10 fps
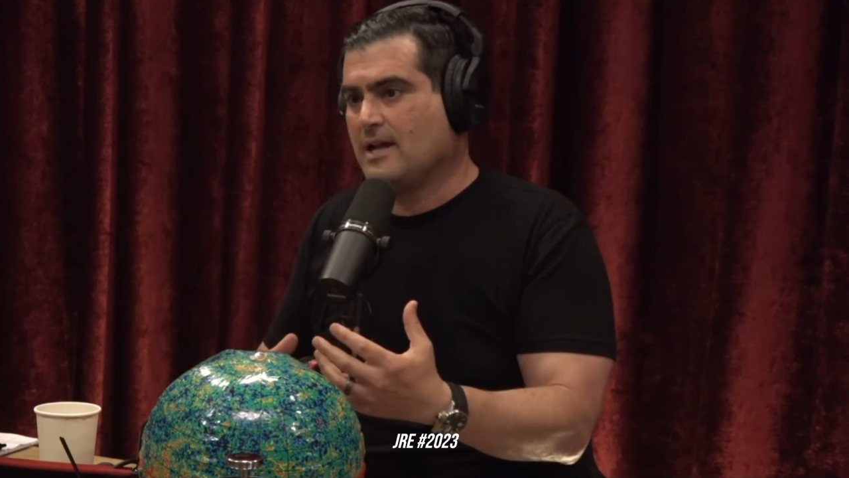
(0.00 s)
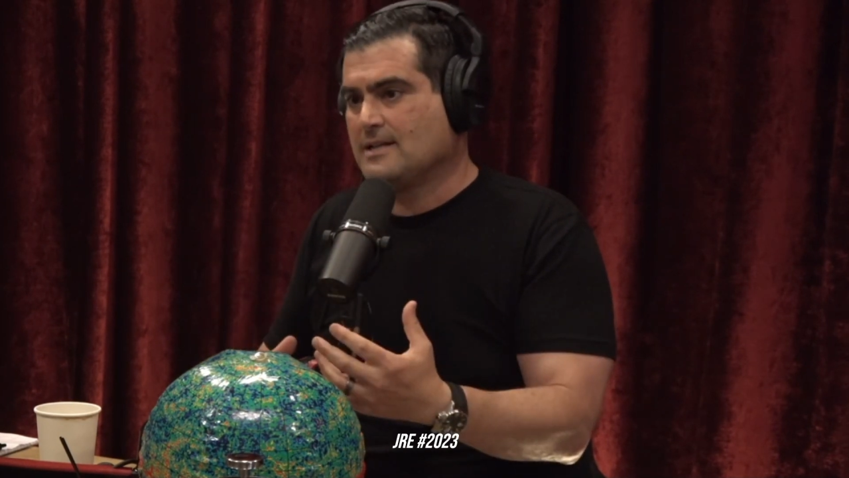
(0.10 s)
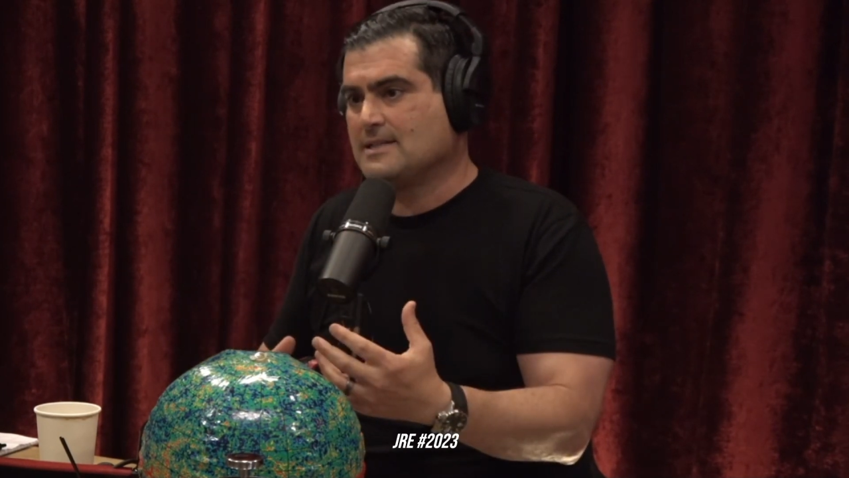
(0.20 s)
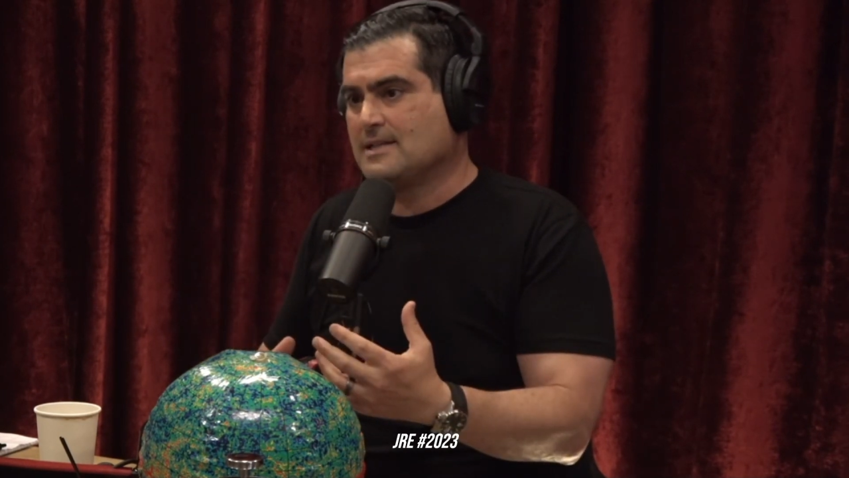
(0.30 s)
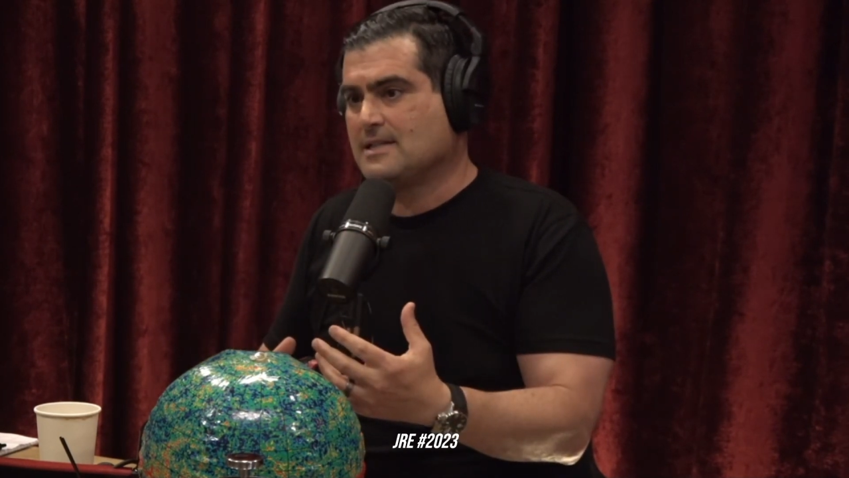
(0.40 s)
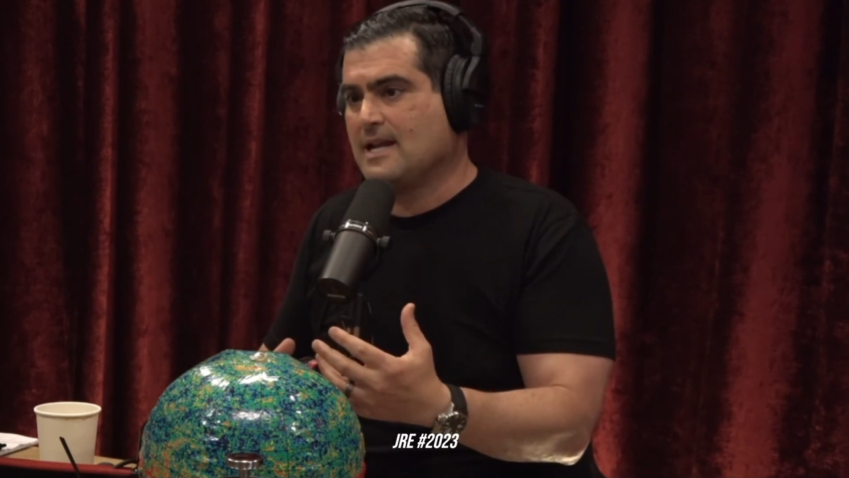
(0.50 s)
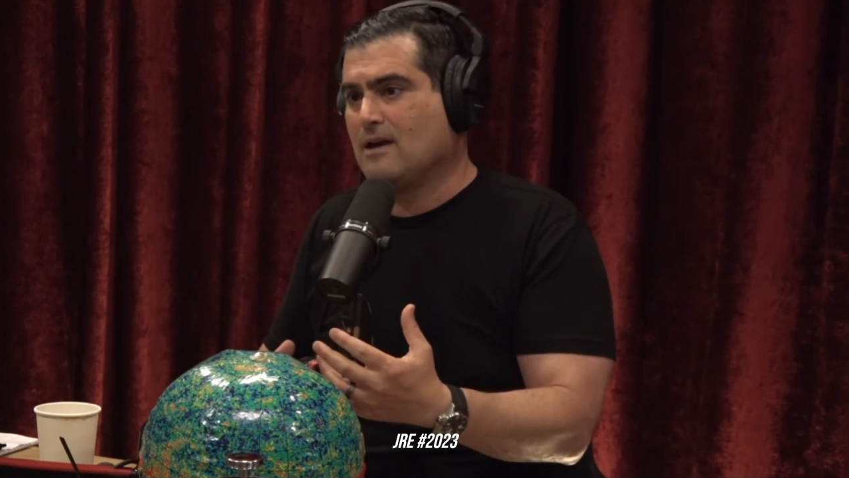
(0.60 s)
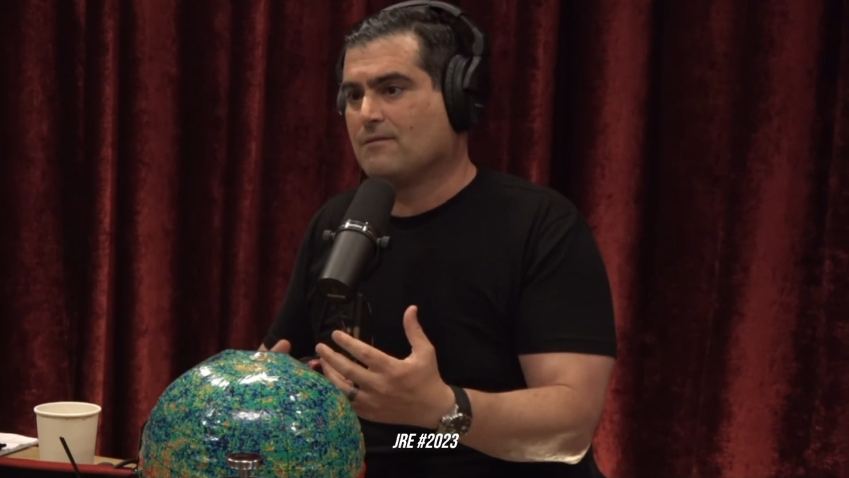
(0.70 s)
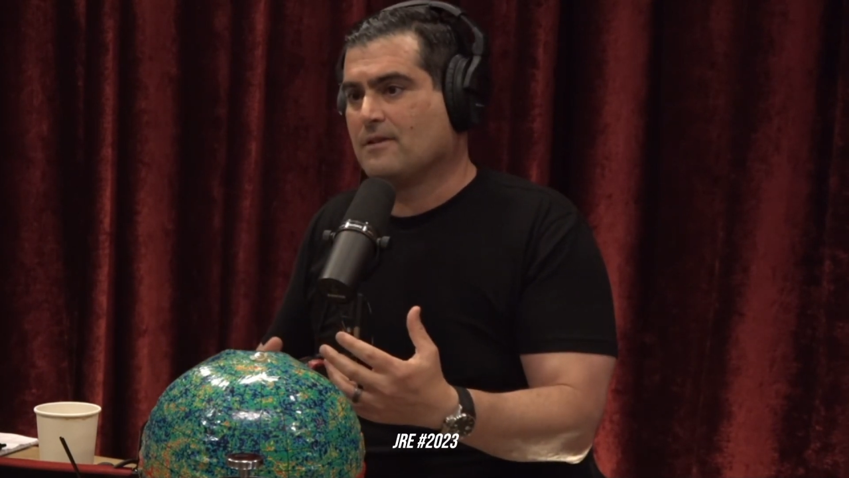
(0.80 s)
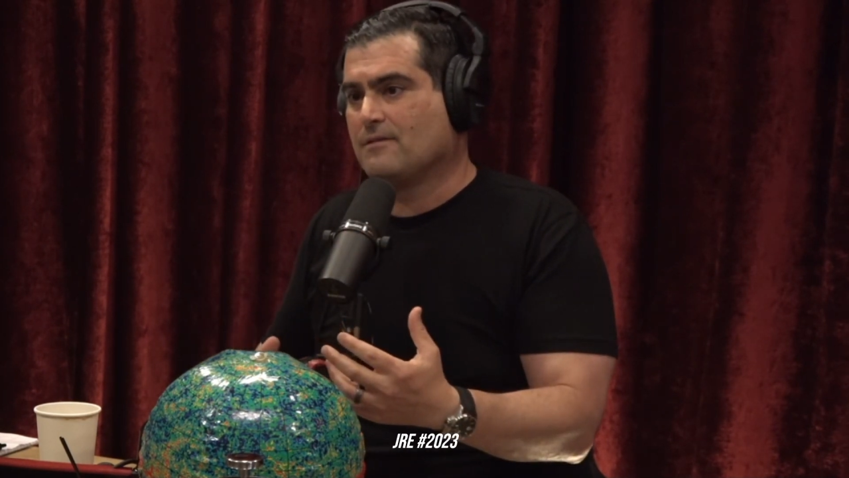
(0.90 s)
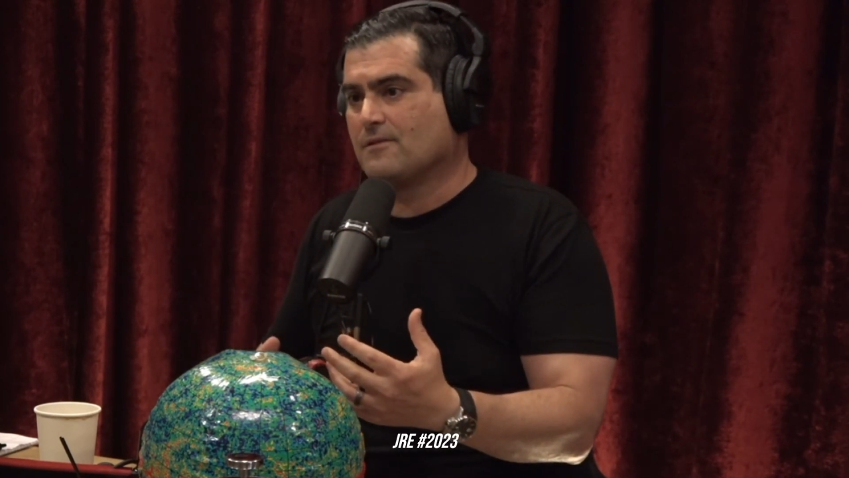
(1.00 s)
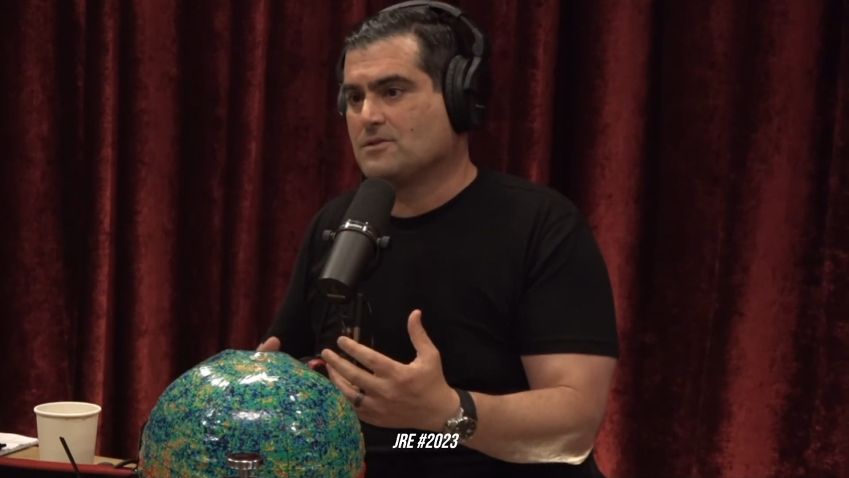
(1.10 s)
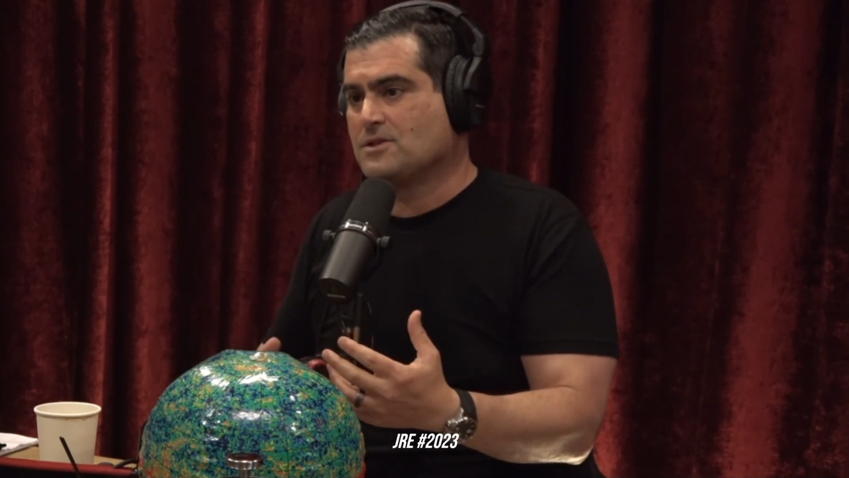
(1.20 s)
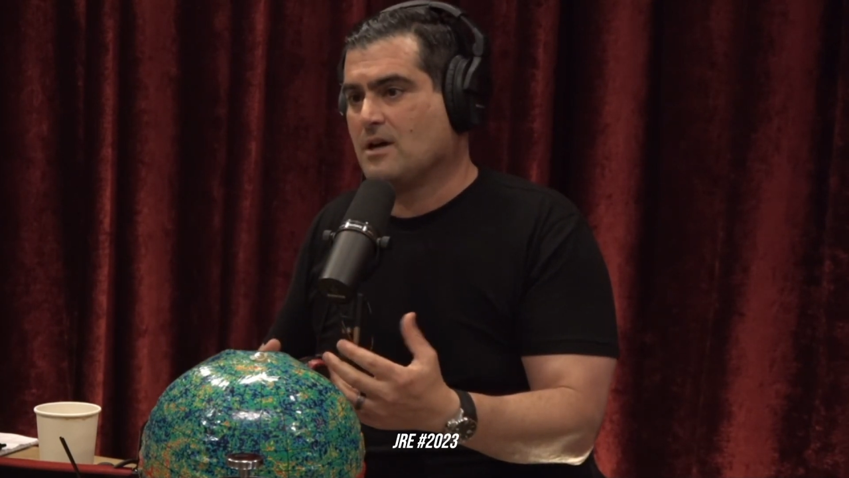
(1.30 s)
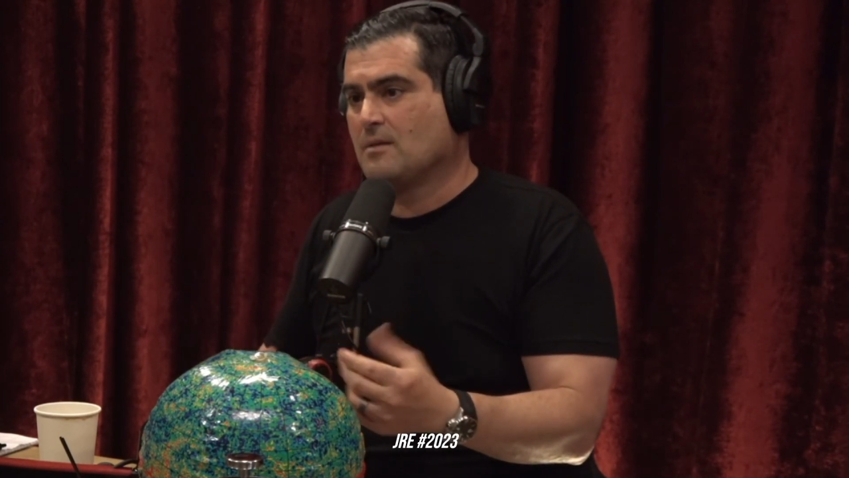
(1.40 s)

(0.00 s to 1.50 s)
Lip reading: exists now for the first time,